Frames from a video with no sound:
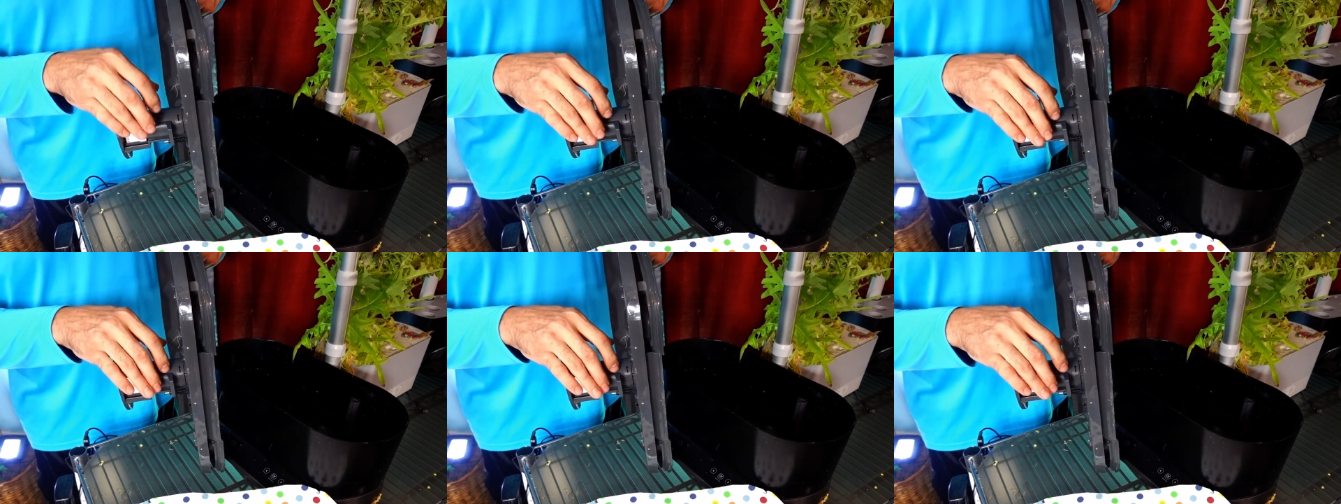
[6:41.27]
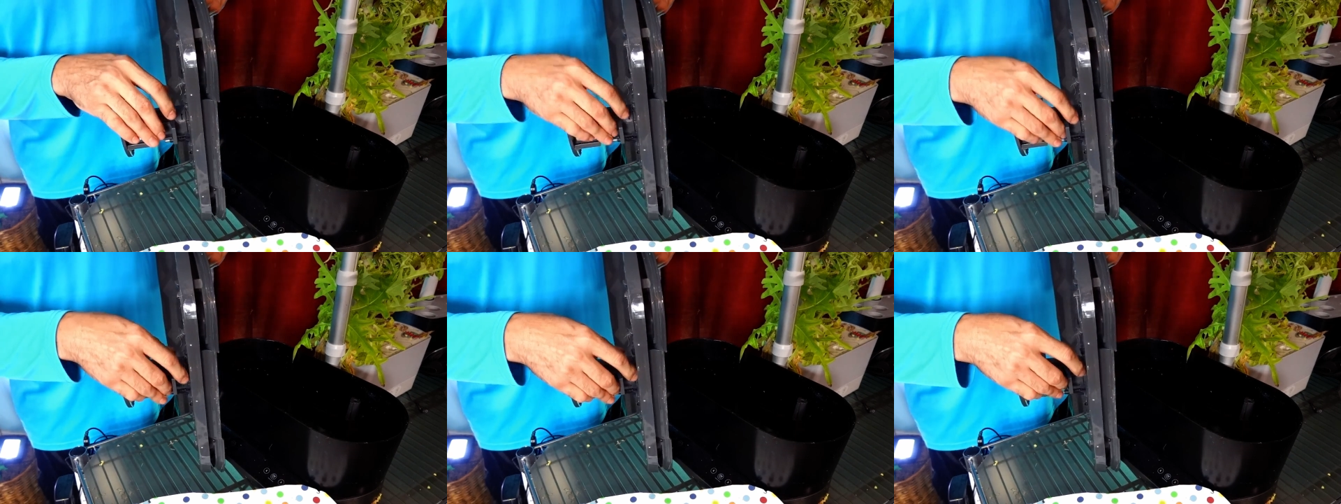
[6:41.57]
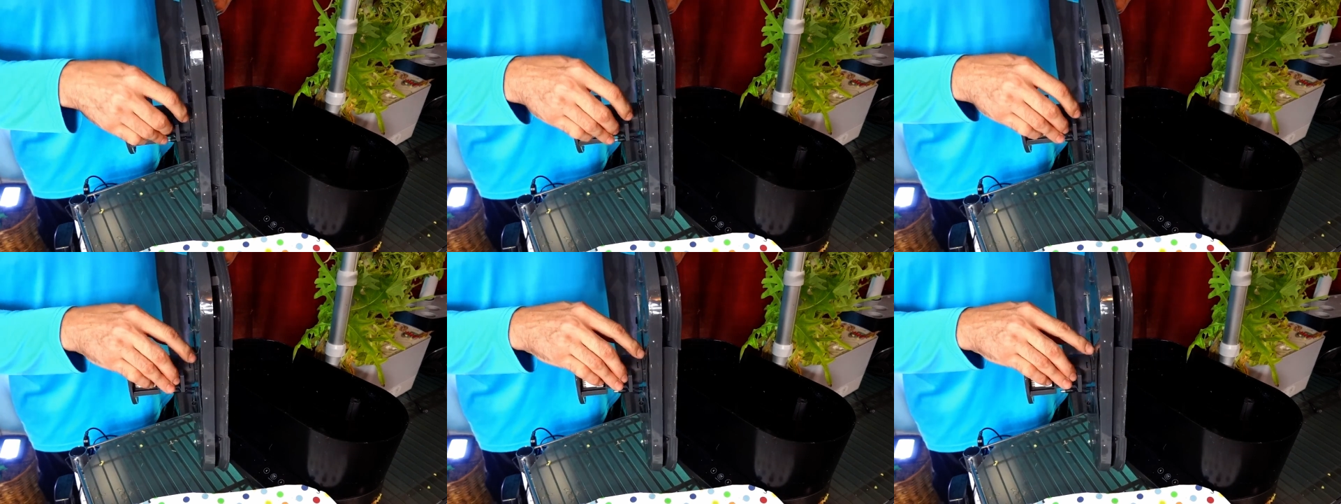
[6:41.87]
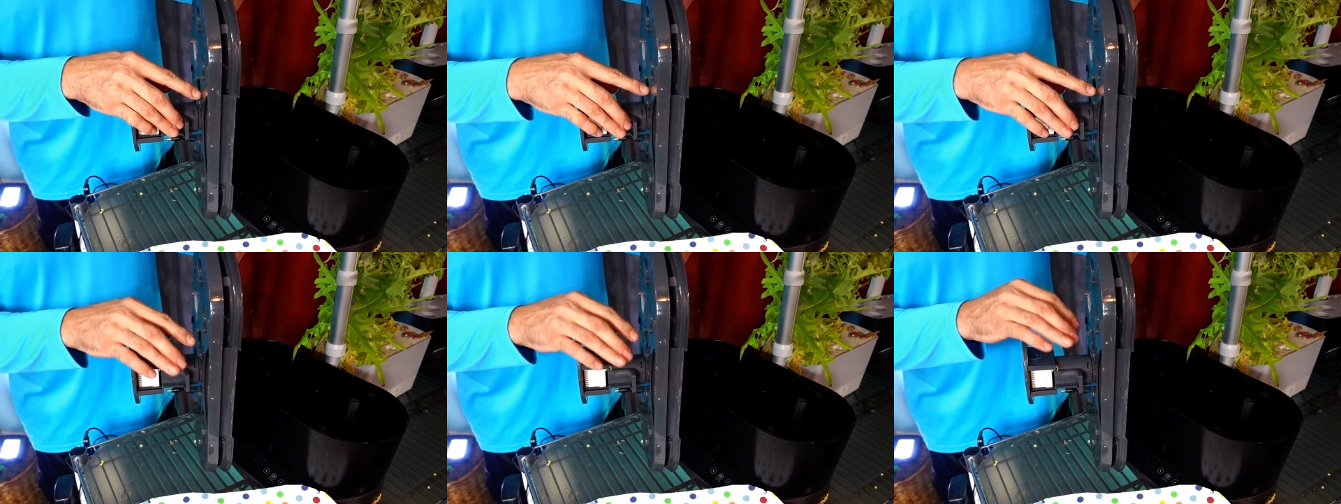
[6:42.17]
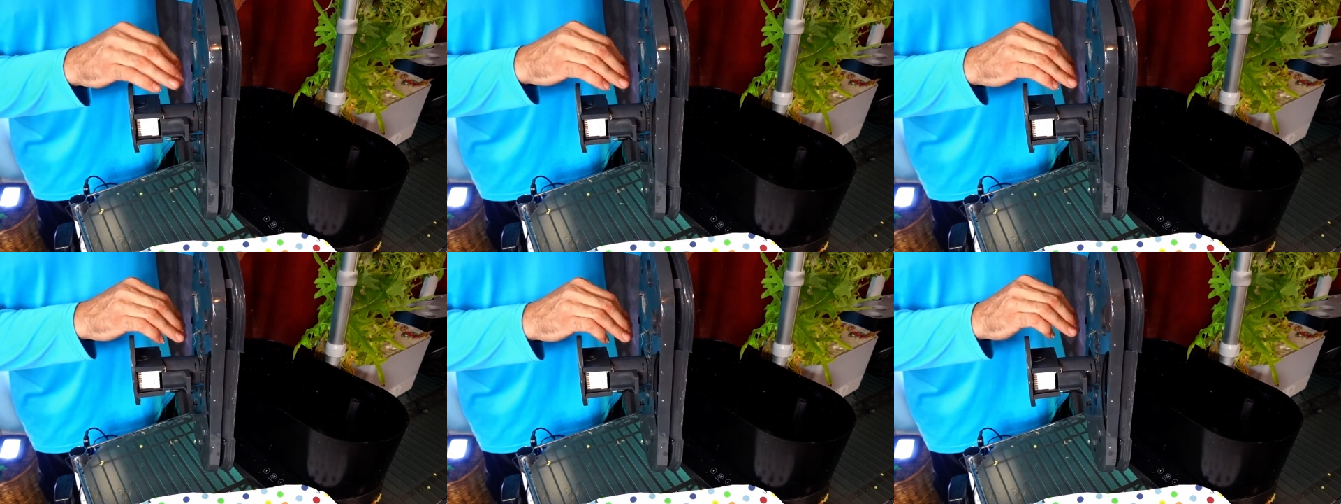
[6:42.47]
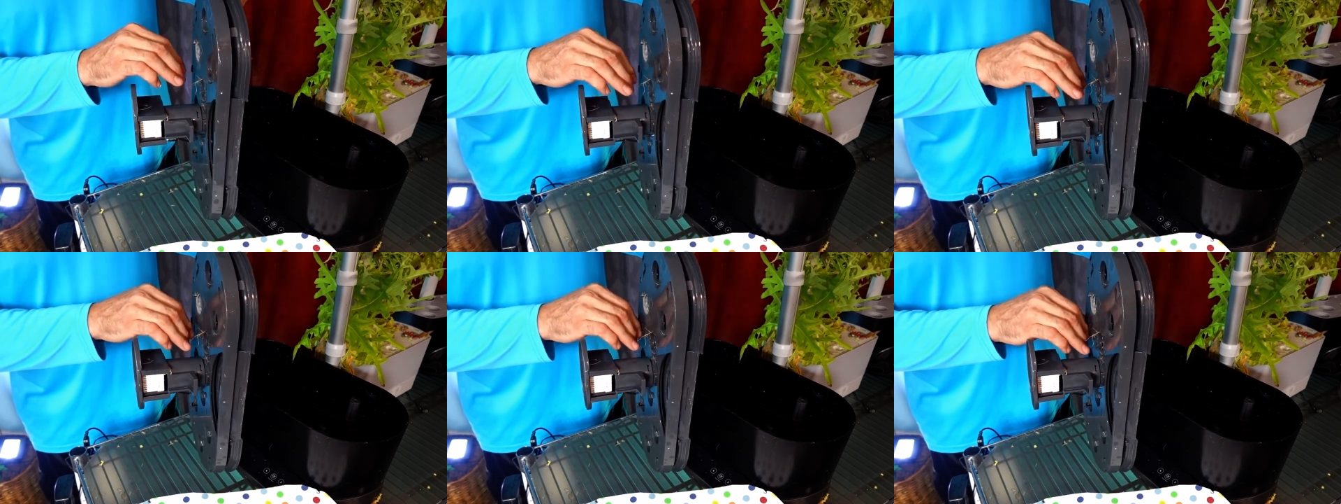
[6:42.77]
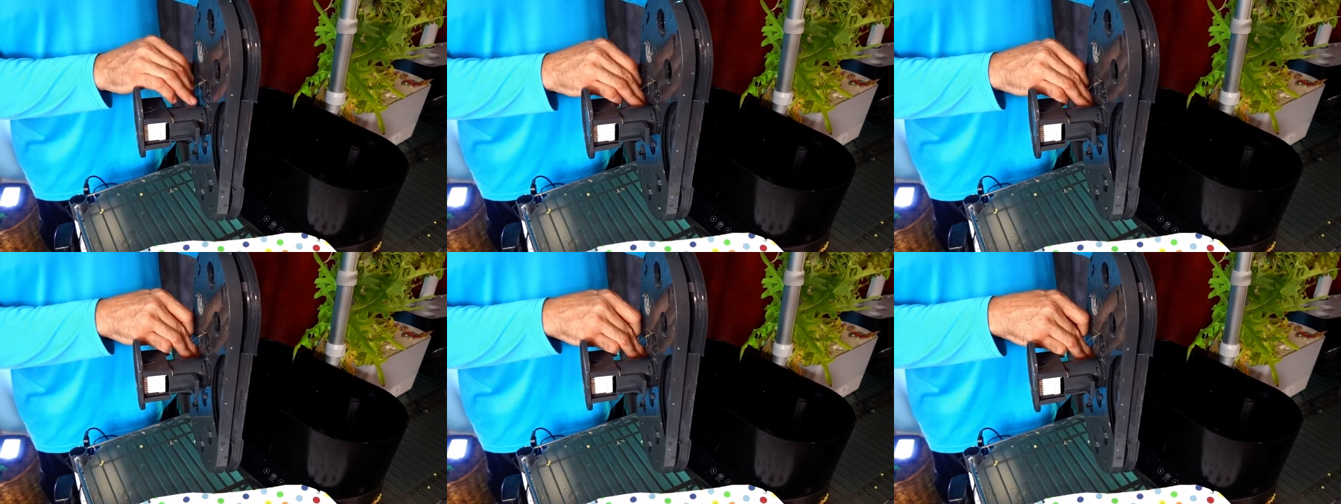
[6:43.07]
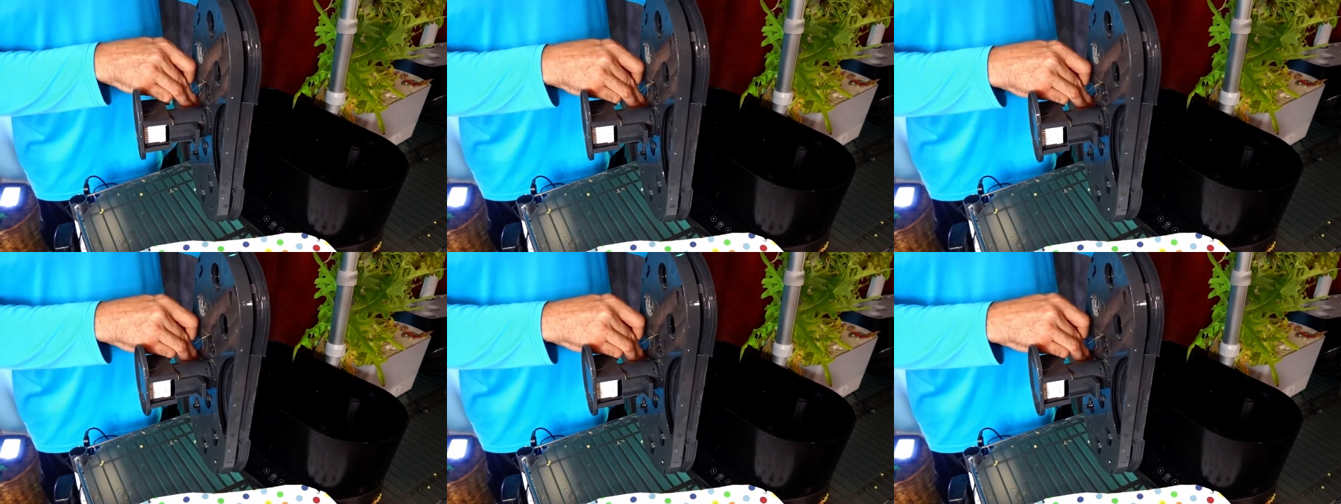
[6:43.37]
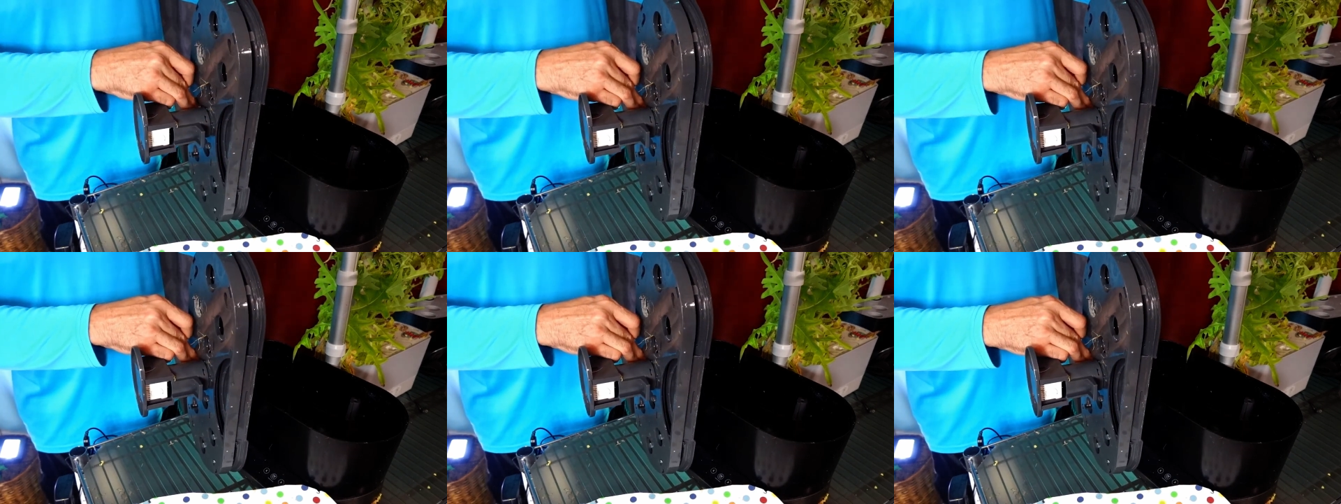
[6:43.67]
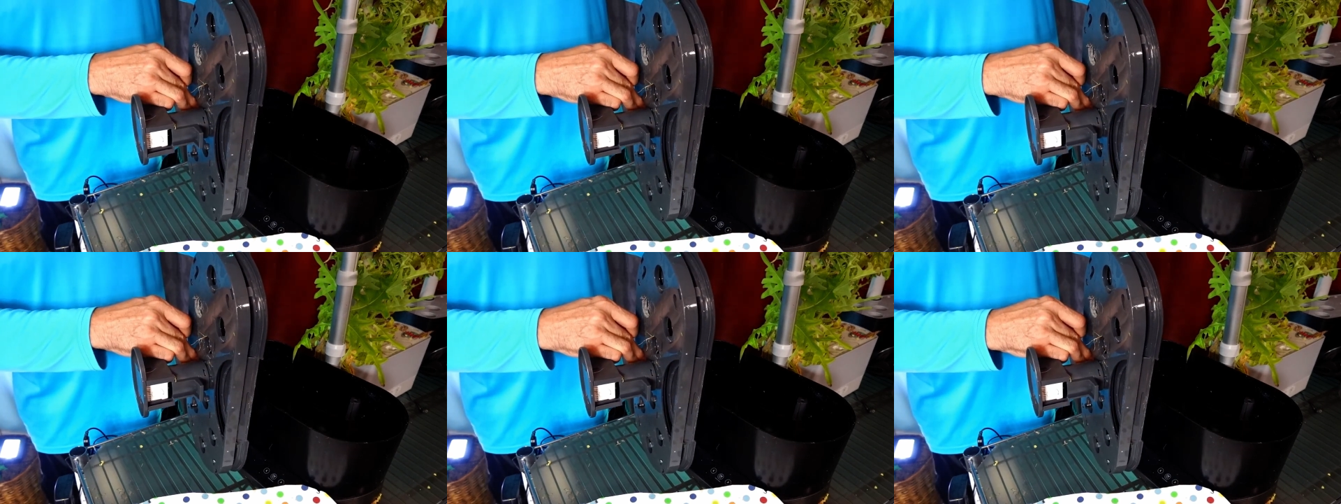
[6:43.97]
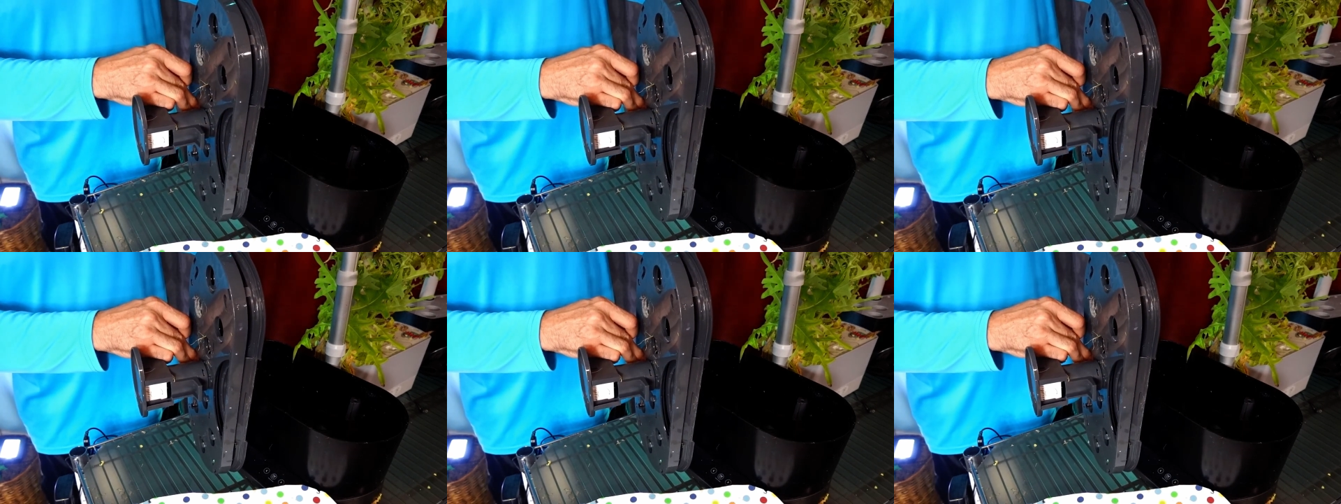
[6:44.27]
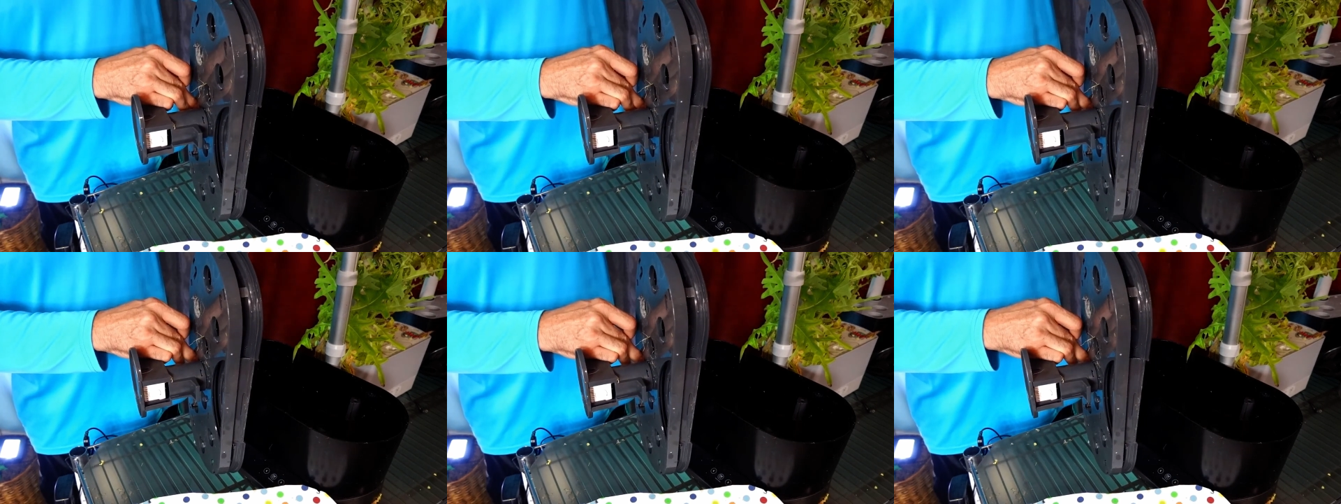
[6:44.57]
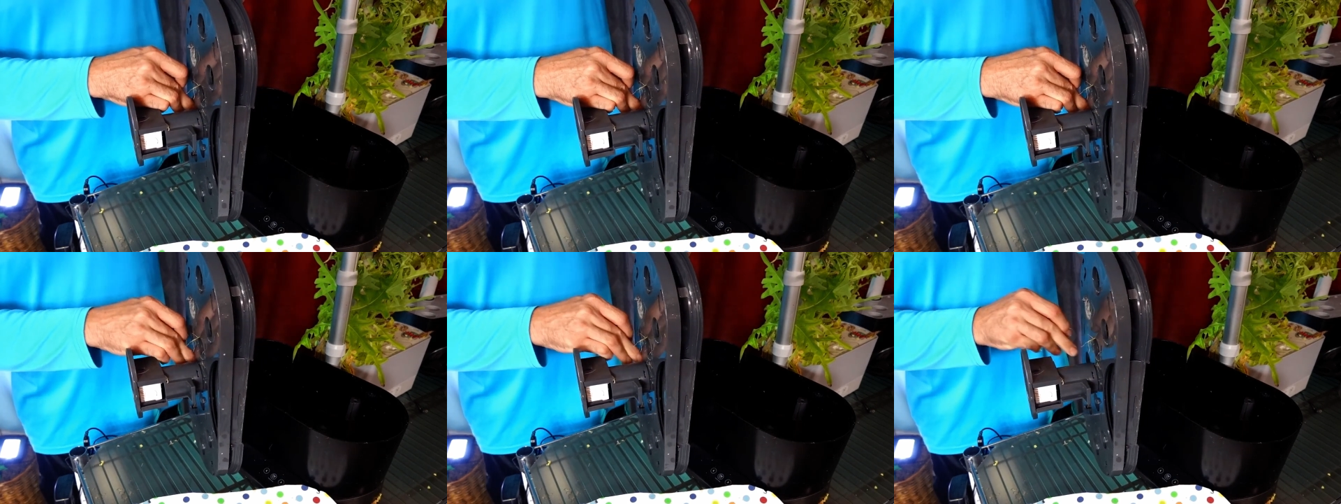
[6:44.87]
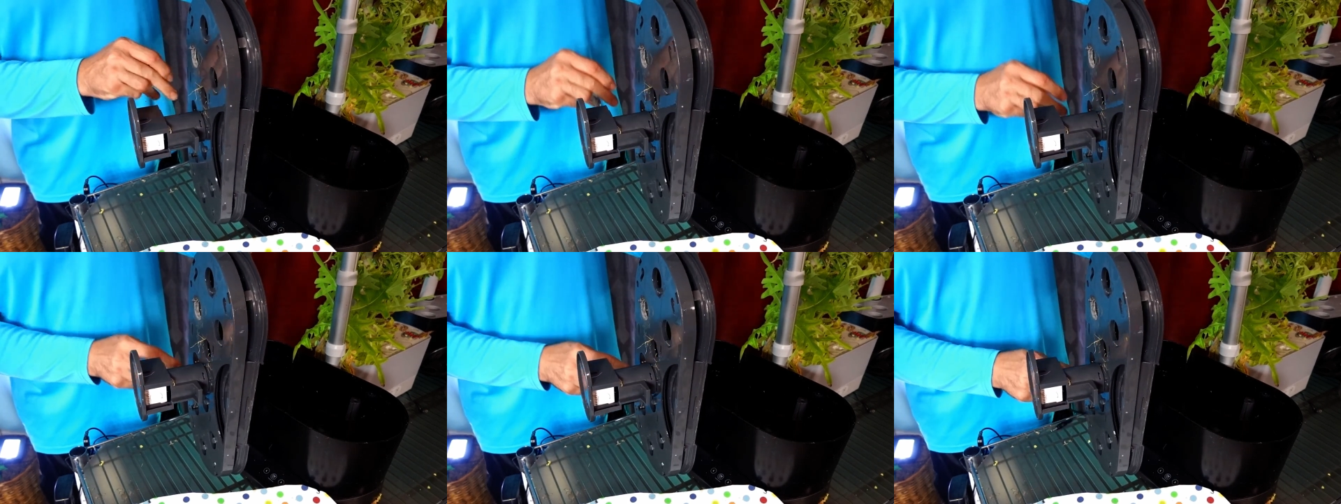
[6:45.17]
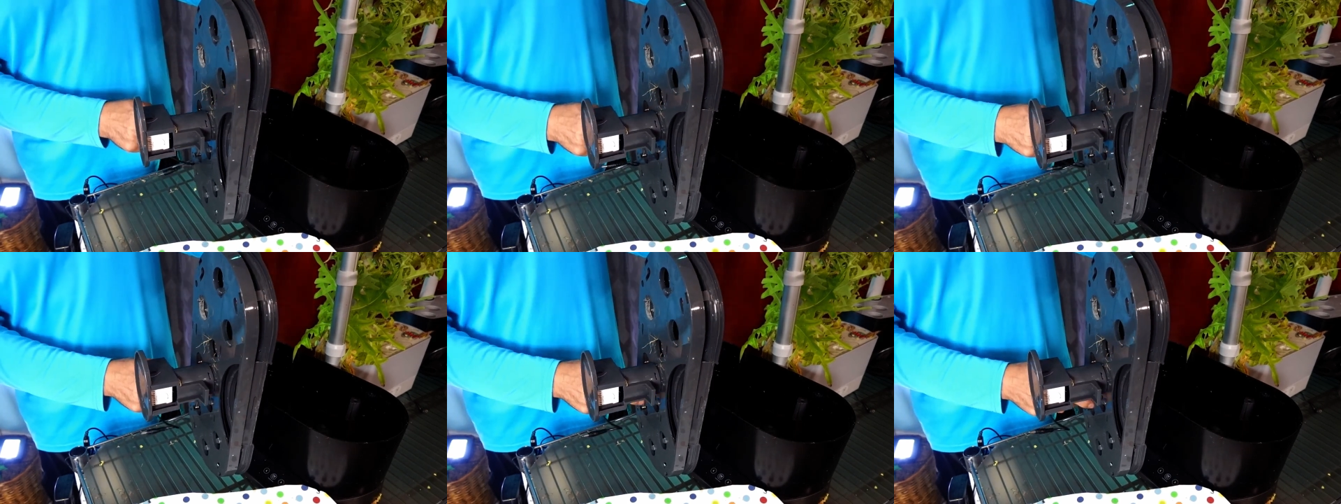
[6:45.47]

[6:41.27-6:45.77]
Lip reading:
[unreadable: no face in view]